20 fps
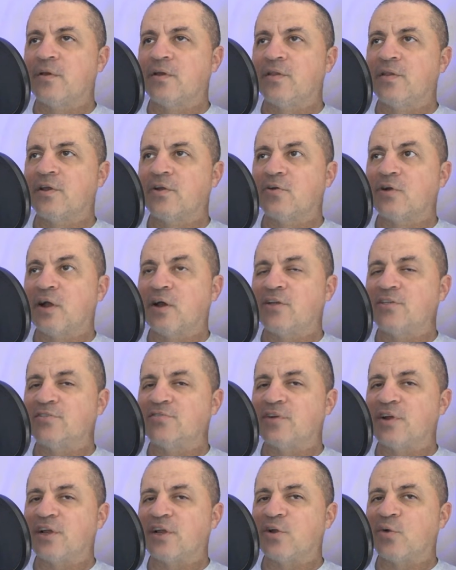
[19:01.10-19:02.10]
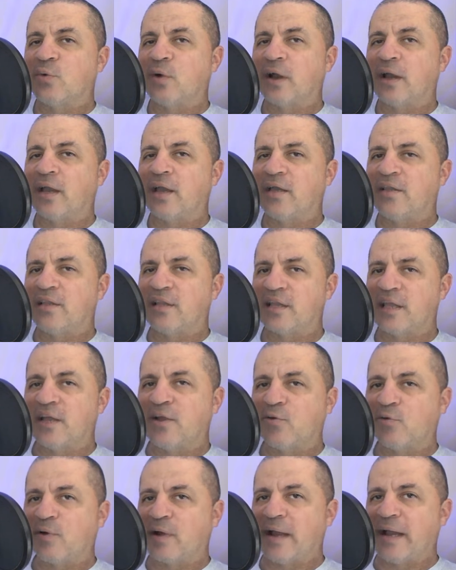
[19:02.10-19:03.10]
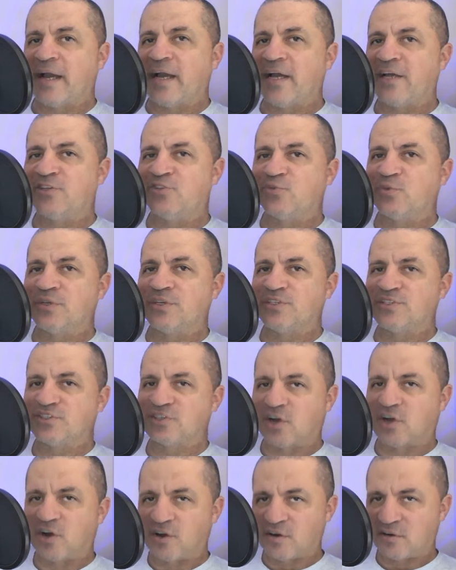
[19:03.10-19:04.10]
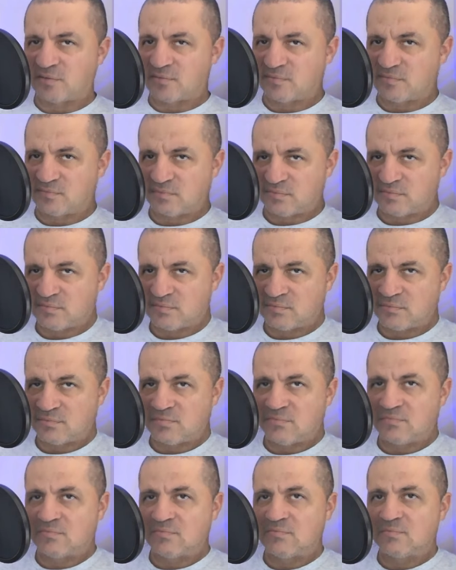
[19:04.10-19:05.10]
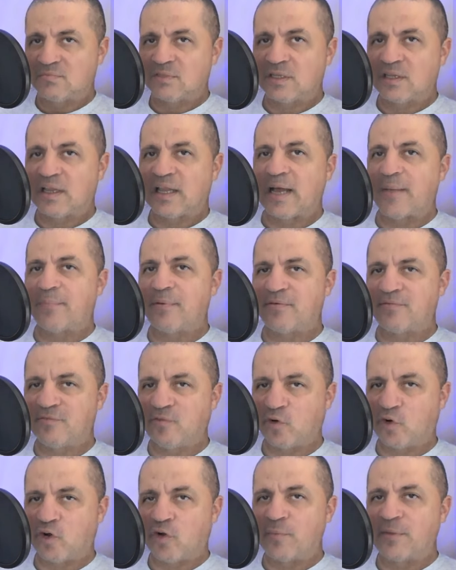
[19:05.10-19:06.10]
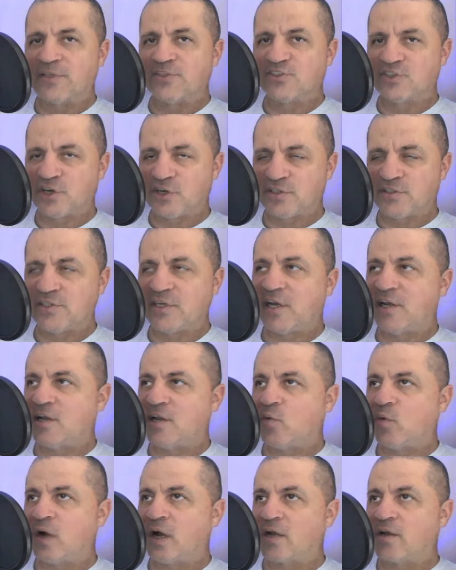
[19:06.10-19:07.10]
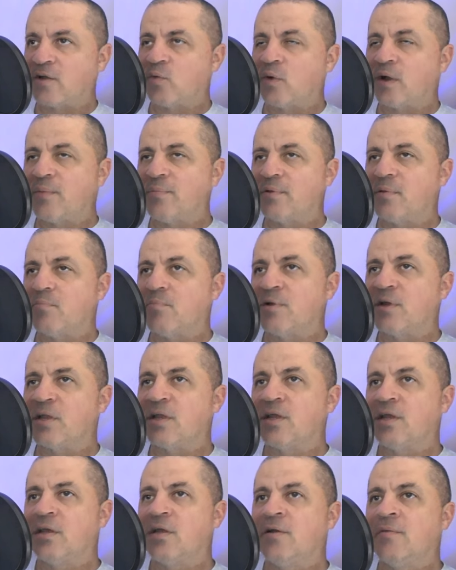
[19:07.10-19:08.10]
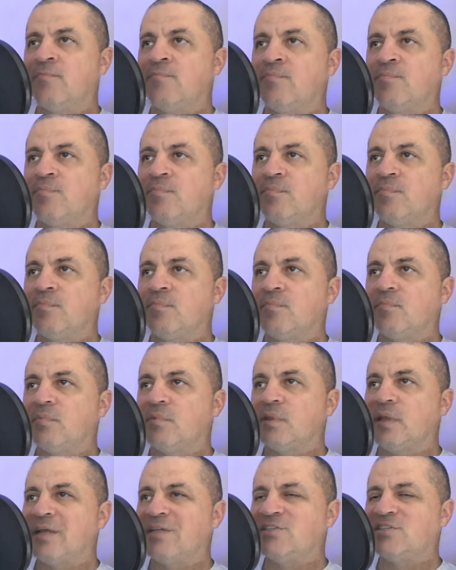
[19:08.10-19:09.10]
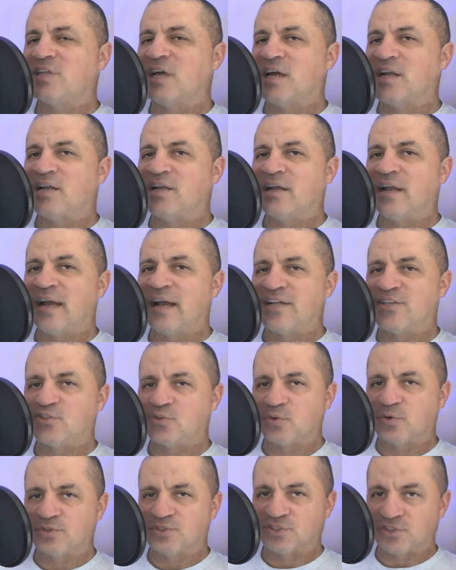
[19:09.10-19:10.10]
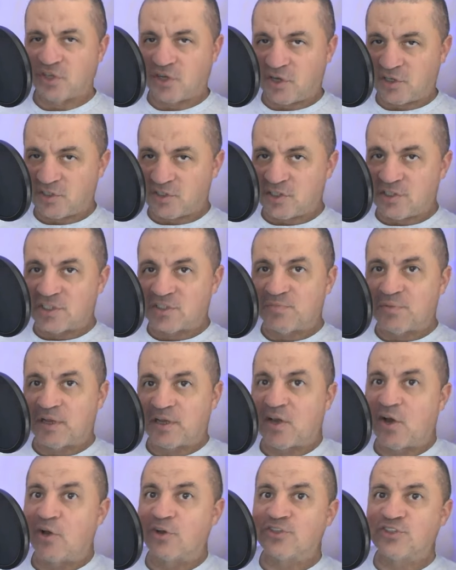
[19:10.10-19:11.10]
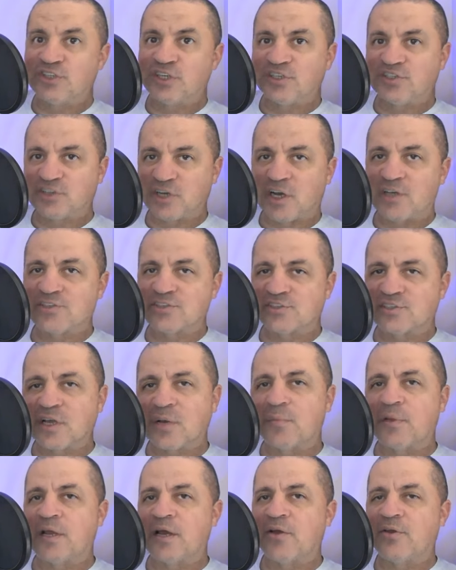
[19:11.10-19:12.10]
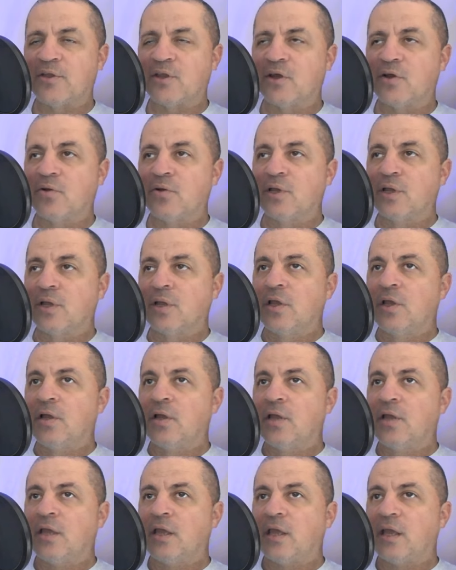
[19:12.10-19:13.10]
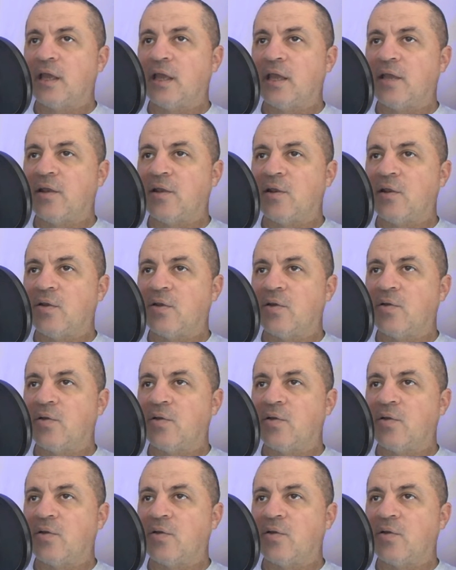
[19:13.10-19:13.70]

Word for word: the crowd is very quiet, and then they gradually start clapping for him and ch chanting "Walking Weapon." But it's not a natural song to just be like, "Oh shit, Josh is coming out," you know. And